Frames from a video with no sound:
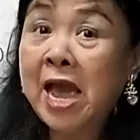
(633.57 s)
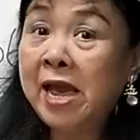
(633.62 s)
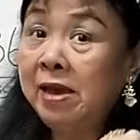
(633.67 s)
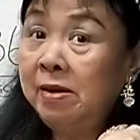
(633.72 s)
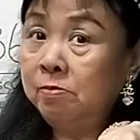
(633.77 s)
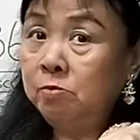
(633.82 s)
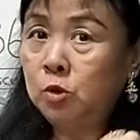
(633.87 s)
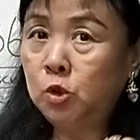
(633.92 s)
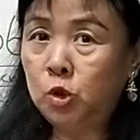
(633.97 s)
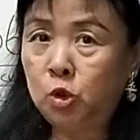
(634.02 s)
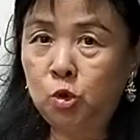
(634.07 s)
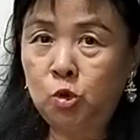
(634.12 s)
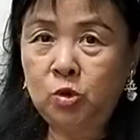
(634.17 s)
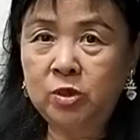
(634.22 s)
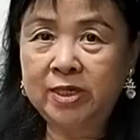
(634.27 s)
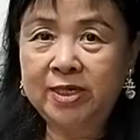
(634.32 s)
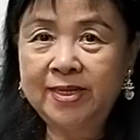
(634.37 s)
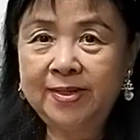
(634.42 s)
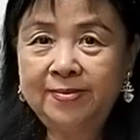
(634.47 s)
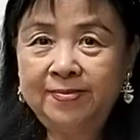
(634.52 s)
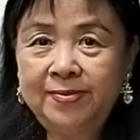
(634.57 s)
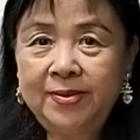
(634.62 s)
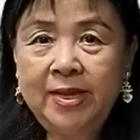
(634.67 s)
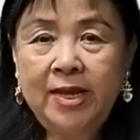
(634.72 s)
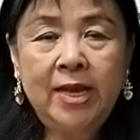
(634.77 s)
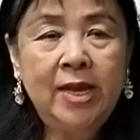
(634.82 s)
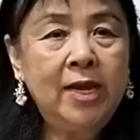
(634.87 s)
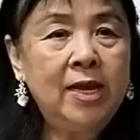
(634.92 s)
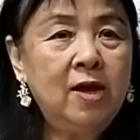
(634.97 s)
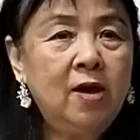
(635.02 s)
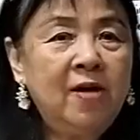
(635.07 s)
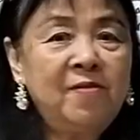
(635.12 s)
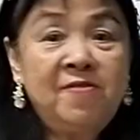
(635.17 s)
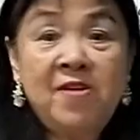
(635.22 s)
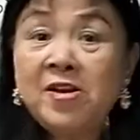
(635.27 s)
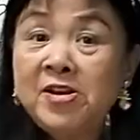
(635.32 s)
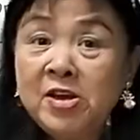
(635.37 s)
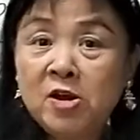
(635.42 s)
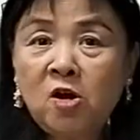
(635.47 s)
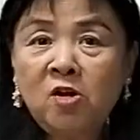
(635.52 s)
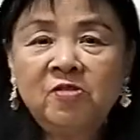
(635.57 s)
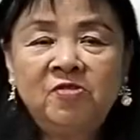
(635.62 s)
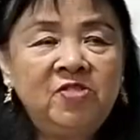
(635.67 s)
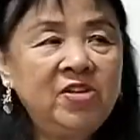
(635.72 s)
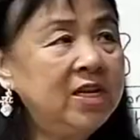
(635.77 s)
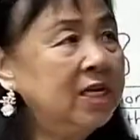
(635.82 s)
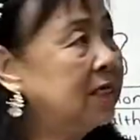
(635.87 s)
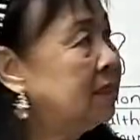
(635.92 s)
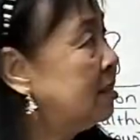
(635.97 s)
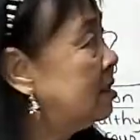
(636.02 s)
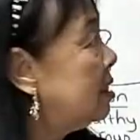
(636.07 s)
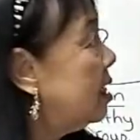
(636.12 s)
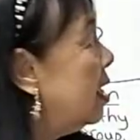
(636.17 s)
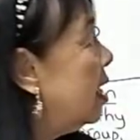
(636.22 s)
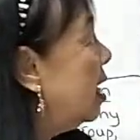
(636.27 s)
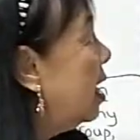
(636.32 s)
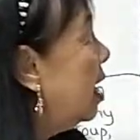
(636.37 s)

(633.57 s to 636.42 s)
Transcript: I am sure, very confident.